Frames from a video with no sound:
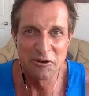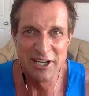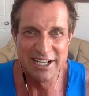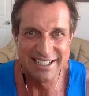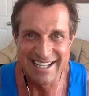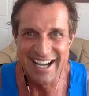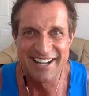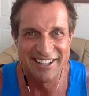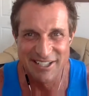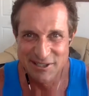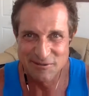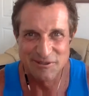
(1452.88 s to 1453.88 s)
slowing
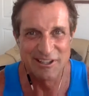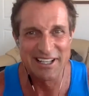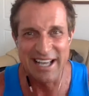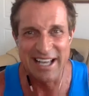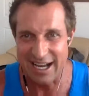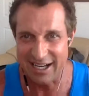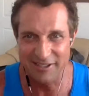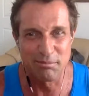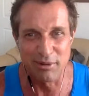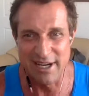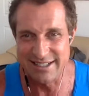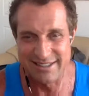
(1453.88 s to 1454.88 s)
down these really active
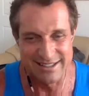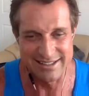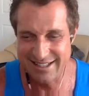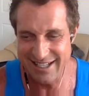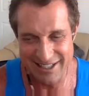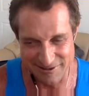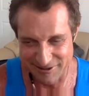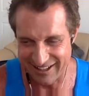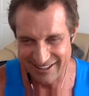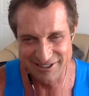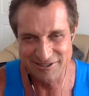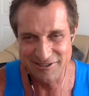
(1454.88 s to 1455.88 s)
brains of these kids. We're like
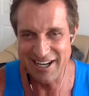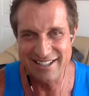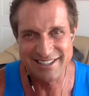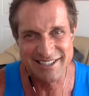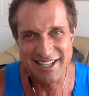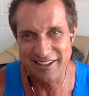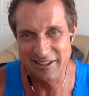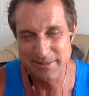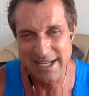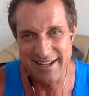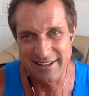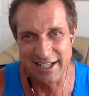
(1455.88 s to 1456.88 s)
trying to settle them
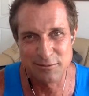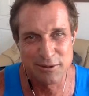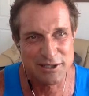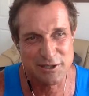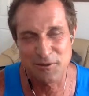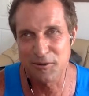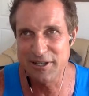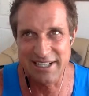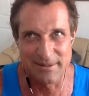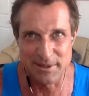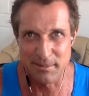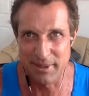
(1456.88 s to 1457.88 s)
down. That's what story
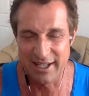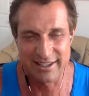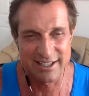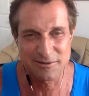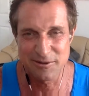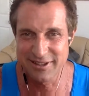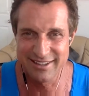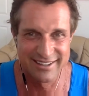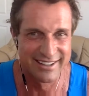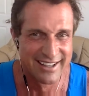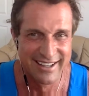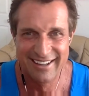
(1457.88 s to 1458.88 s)
time's about. That's what the,
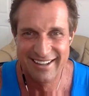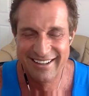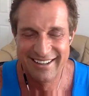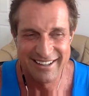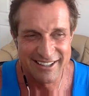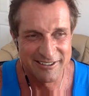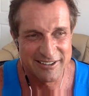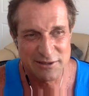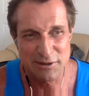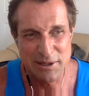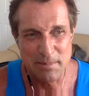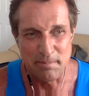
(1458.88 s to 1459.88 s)
you know, that's
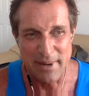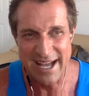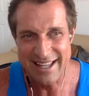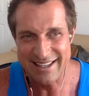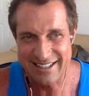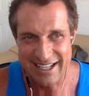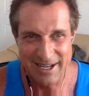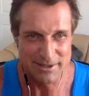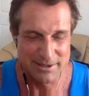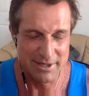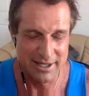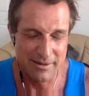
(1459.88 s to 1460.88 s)
what the bath time is
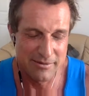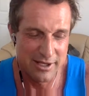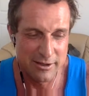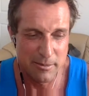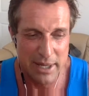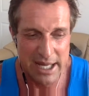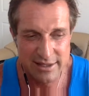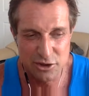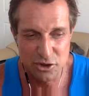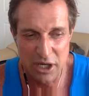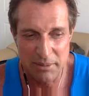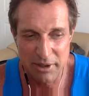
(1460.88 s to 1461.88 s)
about. The, you know, the bath's
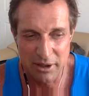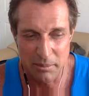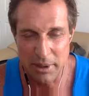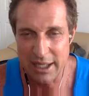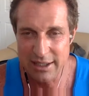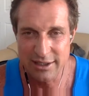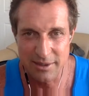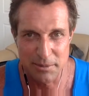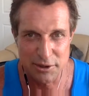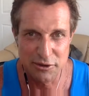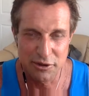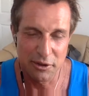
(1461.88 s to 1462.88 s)
dropping their body
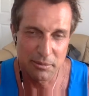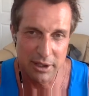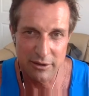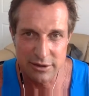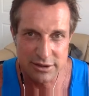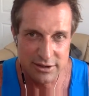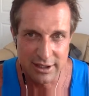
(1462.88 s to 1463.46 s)
temperature a little bit, which is,